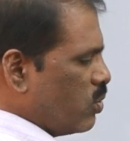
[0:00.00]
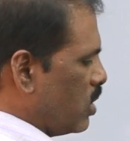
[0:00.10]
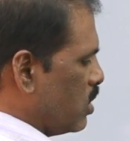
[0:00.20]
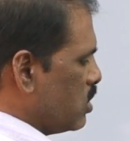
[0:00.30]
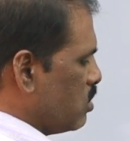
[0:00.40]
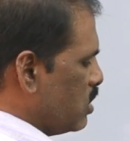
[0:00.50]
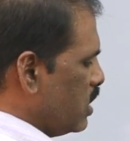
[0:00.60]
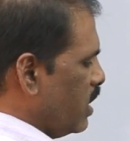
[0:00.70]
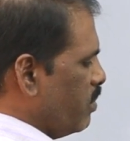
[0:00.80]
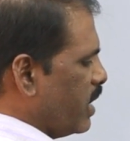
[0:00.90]
1. So
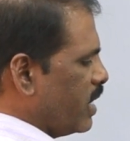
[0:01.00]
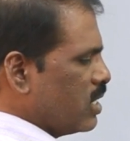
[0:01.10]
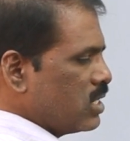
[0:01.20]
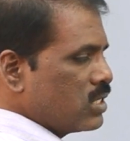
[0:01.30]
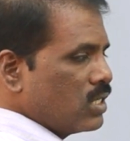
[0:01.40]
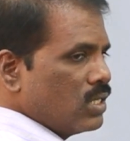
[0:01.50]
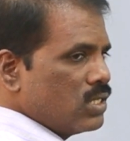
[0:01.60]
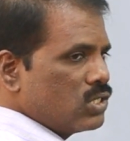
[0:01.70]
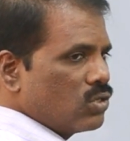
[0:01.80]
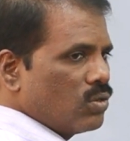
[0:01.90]
3 minus
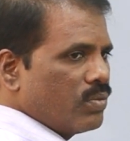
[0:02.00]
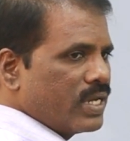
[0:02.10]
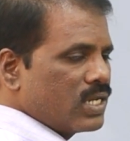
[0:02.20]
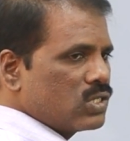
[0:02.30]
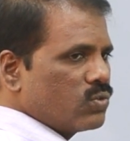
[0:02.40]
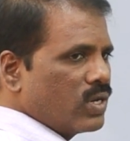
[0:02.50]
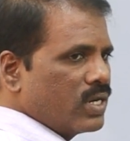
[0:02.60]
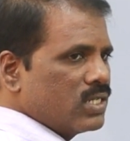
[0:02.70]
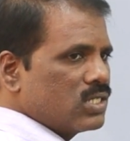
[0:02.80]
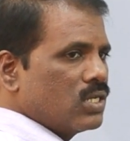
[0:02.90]
0 minus
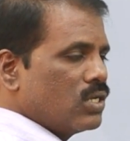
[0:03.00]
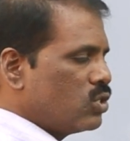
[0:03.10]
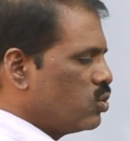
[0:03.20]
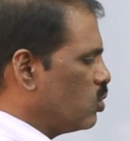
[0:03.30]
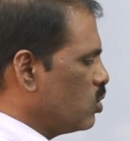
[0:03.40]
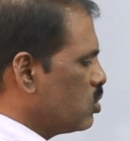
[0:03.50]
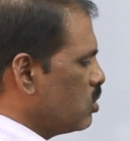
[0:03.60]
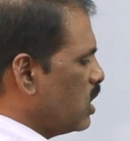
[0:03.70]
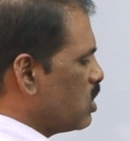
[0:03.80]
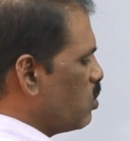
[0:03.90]
1 is 2. So
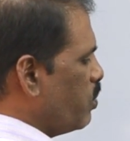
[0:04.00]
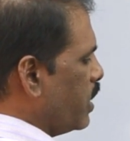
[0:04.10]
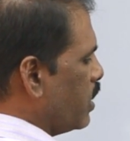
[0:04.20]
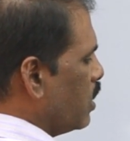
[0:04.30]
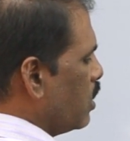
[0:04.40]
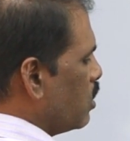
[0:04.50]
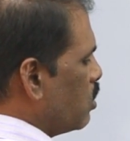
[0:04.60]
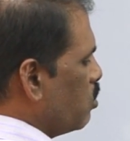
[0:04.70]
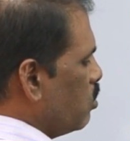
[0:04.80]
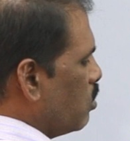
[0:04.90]
there should be
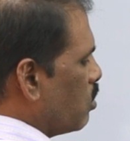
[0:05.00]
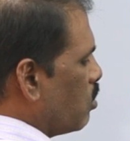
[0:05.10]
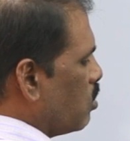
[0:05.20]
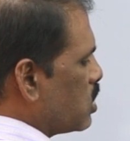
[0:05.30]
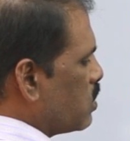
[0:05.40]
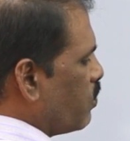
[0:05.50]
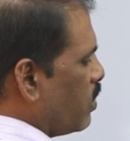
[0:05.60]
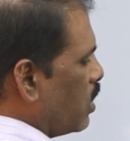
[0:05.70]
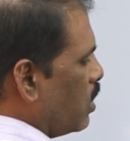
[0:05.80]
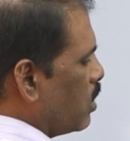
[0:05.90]
2 nodes
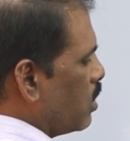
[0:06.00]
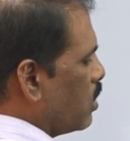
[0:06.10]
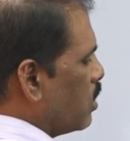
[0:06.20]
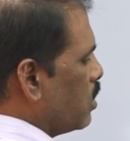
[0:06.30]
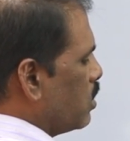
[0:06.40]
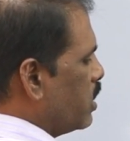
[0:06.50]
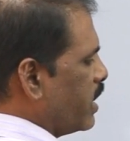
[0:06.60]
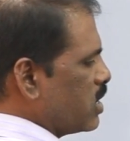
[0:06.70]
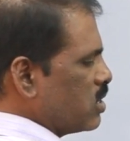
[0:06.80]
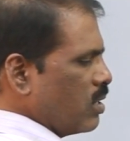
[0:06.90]
for
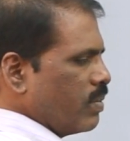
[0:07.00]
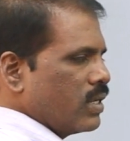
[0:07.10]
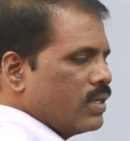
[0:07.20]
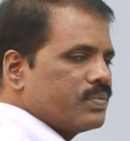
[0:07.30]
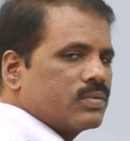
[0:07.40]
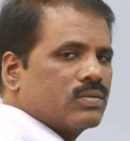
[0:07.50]
3s orbital.